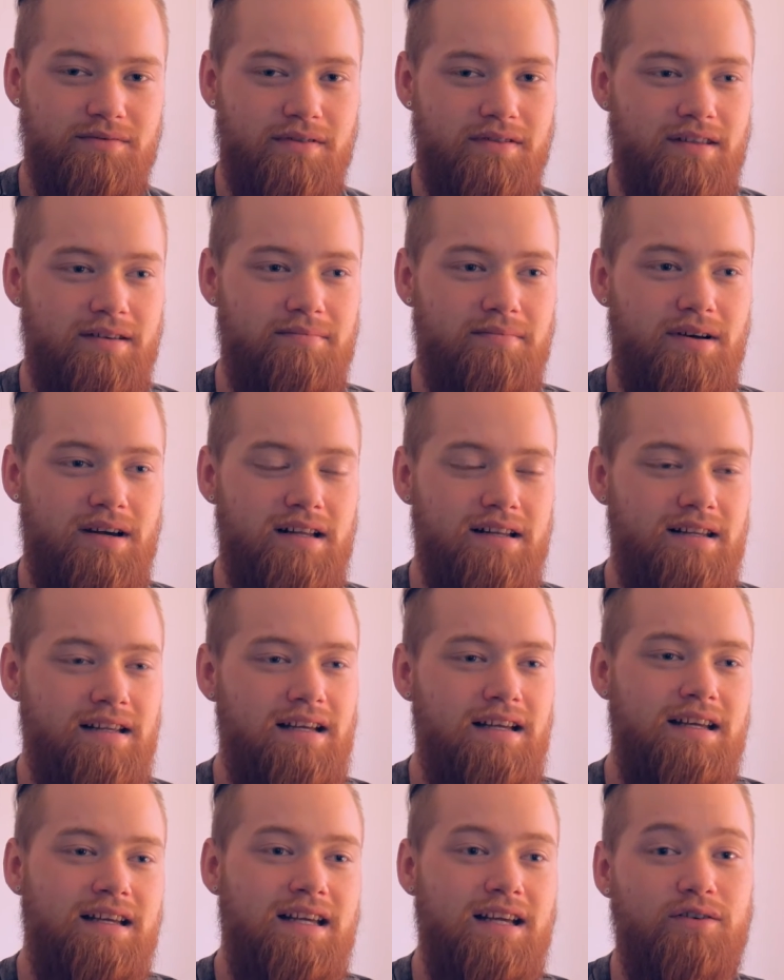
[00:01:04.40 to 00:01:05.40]
with it, but
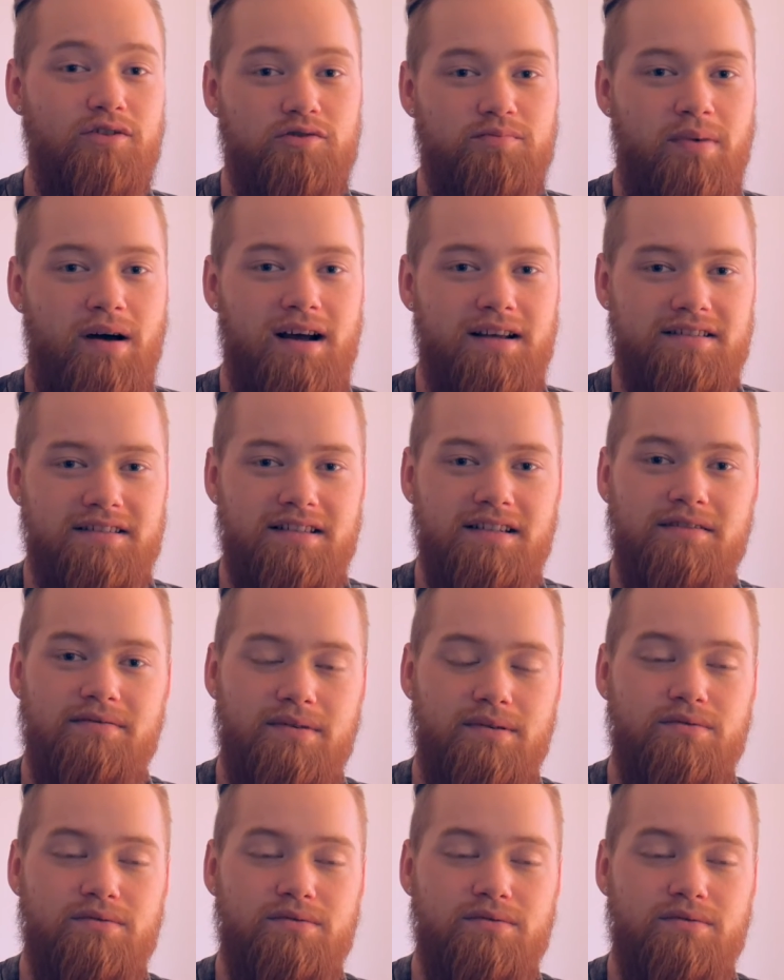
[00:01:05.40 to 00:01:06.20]
it was positive.